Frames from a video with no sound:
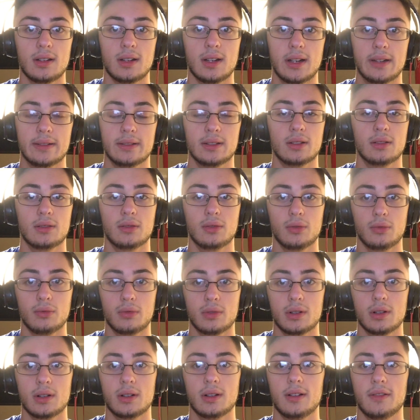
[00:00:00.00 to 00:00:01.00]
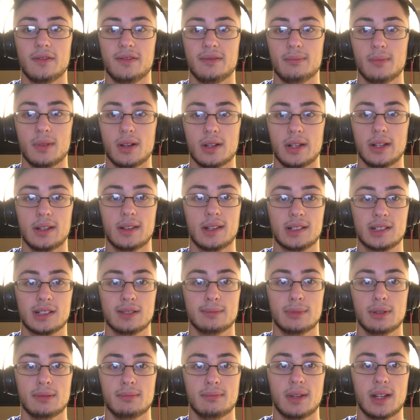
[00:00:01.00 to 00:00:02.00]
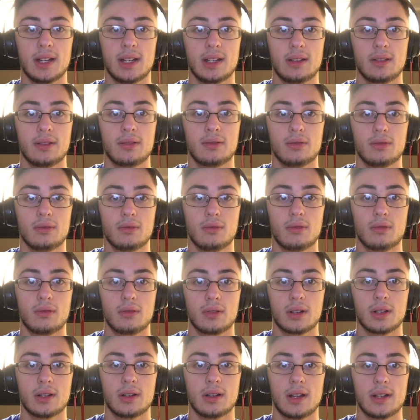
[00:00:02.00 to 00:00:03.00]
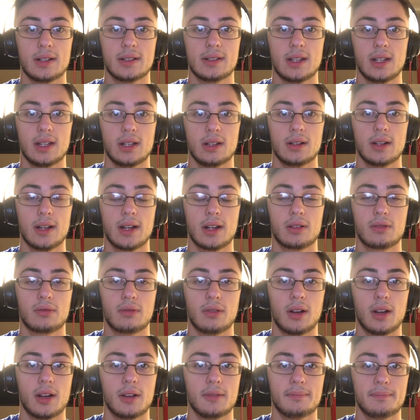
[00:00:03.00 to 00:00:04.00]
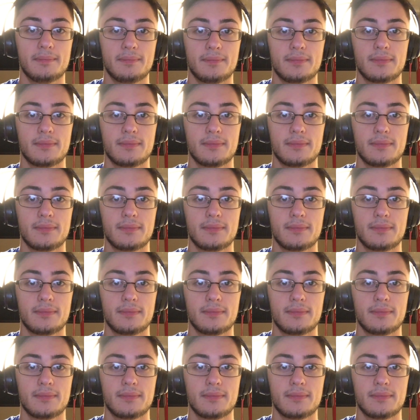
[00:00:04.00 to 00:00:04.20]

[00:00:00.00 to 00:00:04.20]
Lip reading: and the lure of money that can be made through organized internet crime.